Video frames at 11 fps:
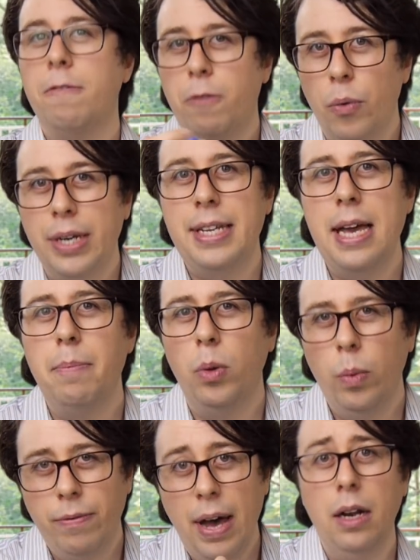For example,
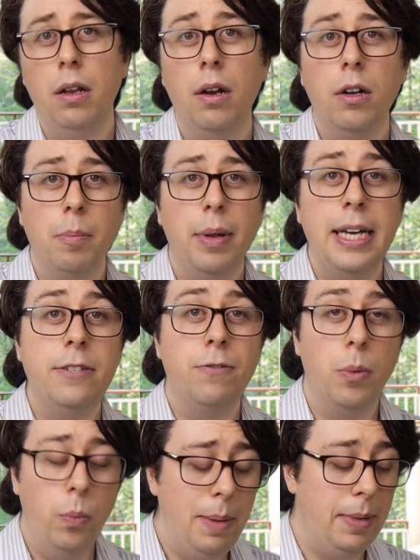we've had a lot of complaints
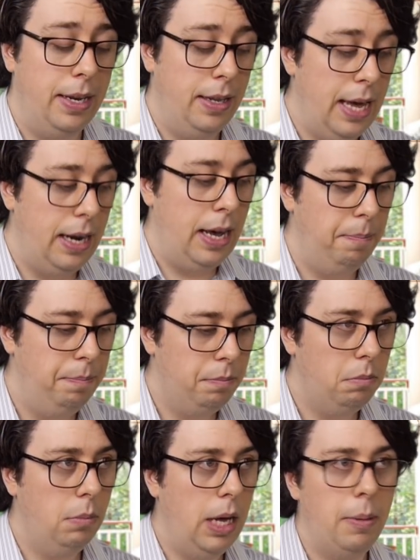from women that uh,
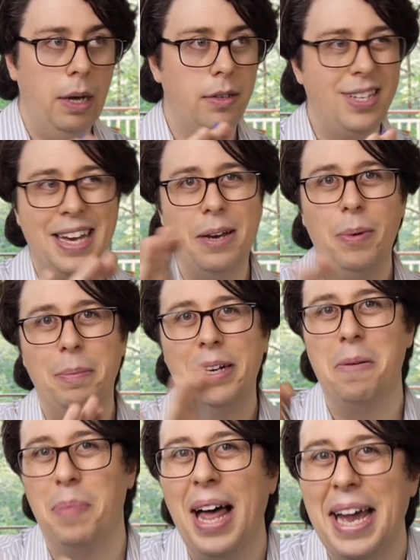I'm not saying that women
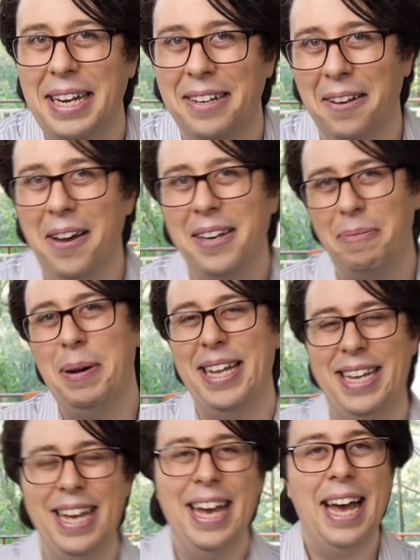complain a lot,
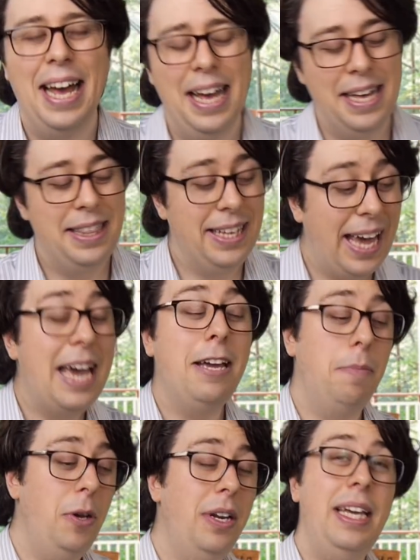but uh, the gay
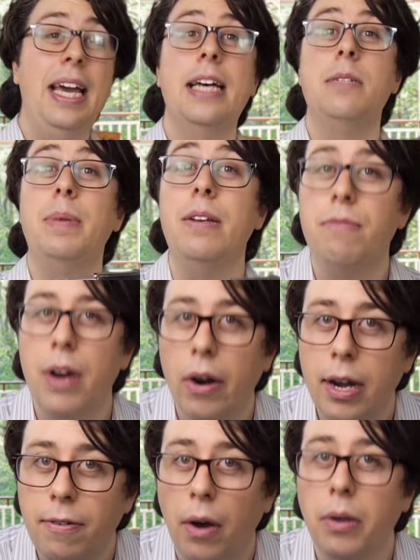community has been
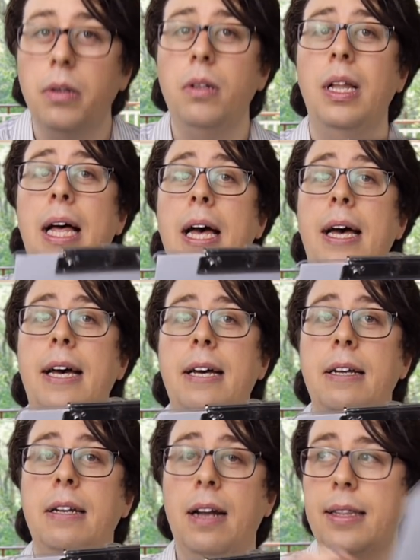very vocal.
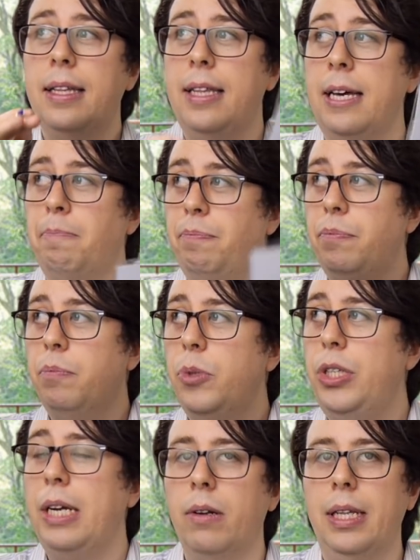Not that they're
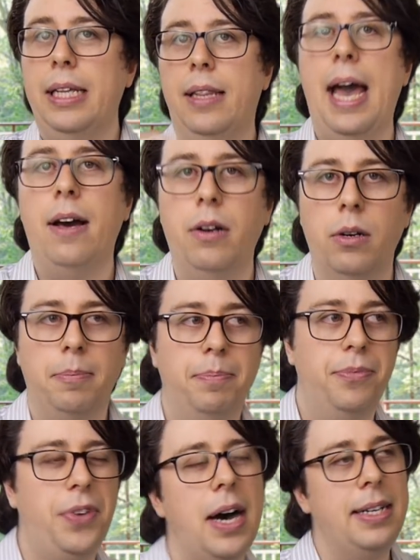generally louder or
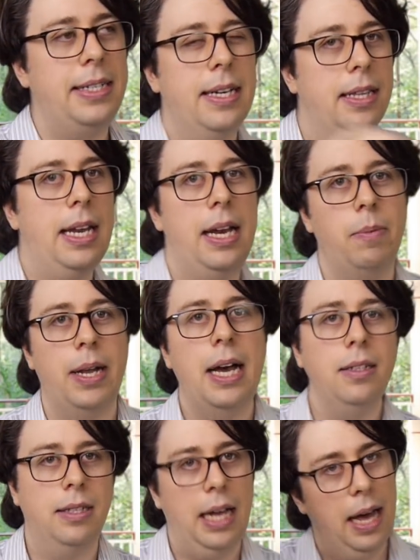feistier than anyone
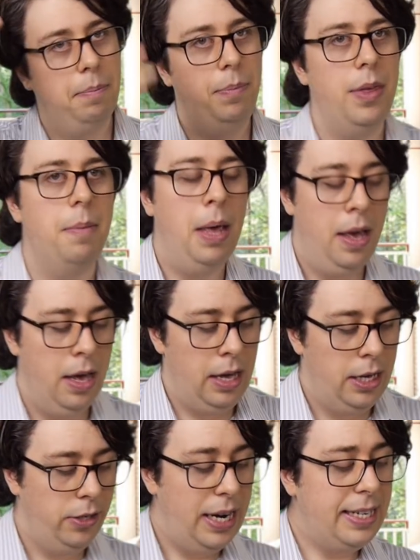else. Uh, the
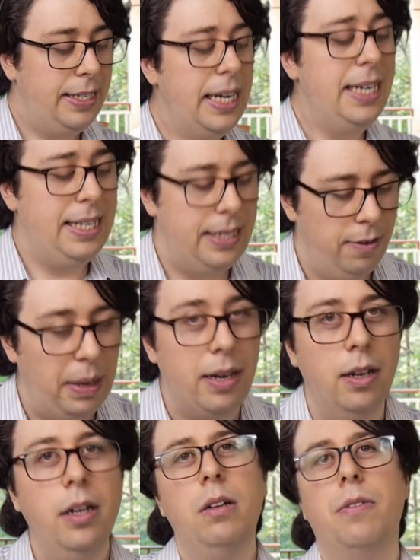transgenders have been a
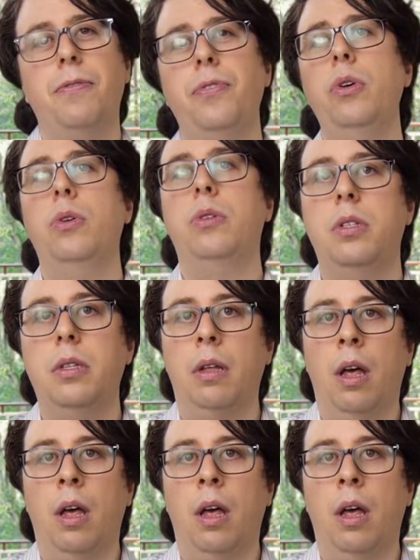little confused.